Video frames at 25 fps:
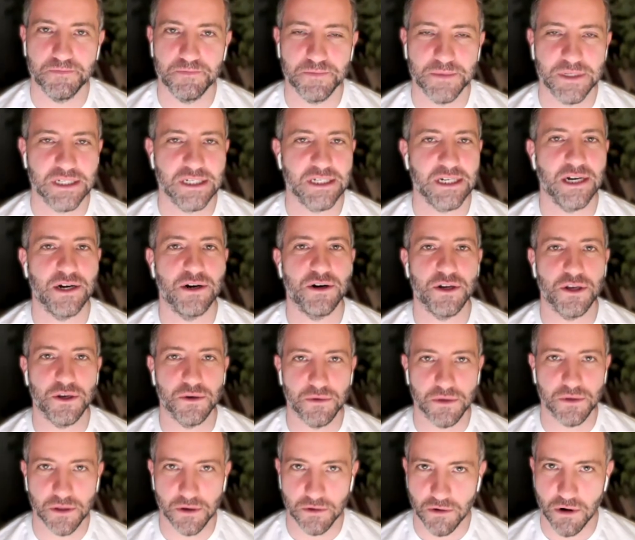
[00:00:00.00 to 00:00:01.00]
steer
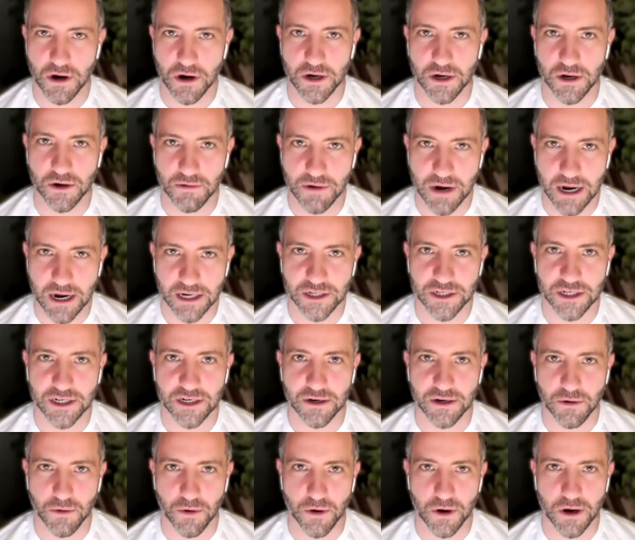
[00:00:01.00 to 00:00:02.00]
you in the wrong
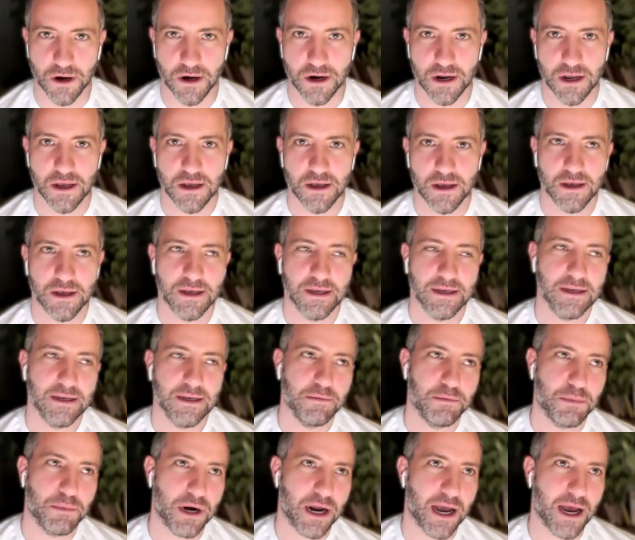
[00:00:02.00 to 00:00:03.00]
direction, or
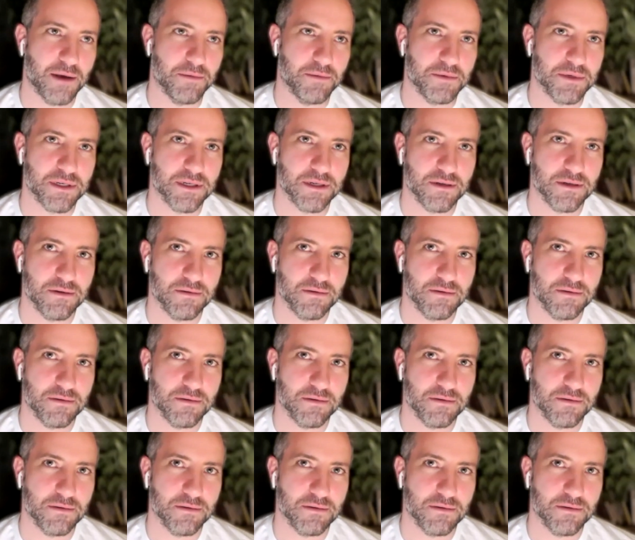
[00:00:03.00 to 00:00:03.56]
perhaps